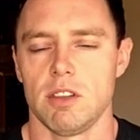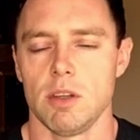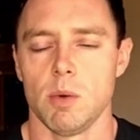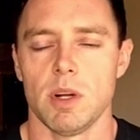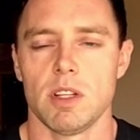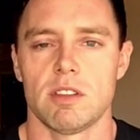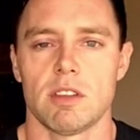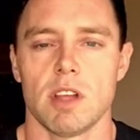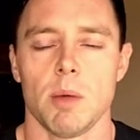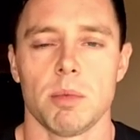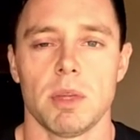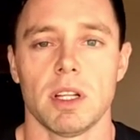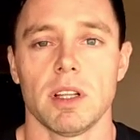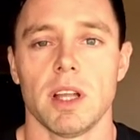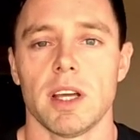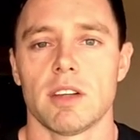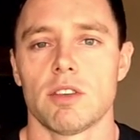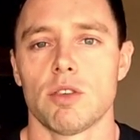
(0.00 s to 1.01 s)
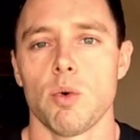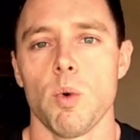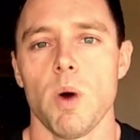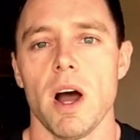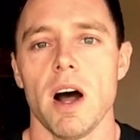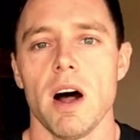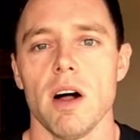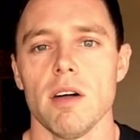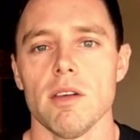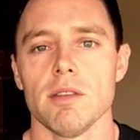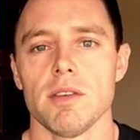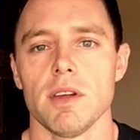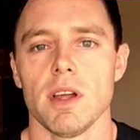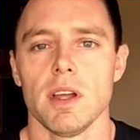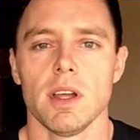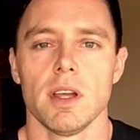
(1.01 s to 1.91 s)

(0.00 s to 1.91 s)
you went something like 12,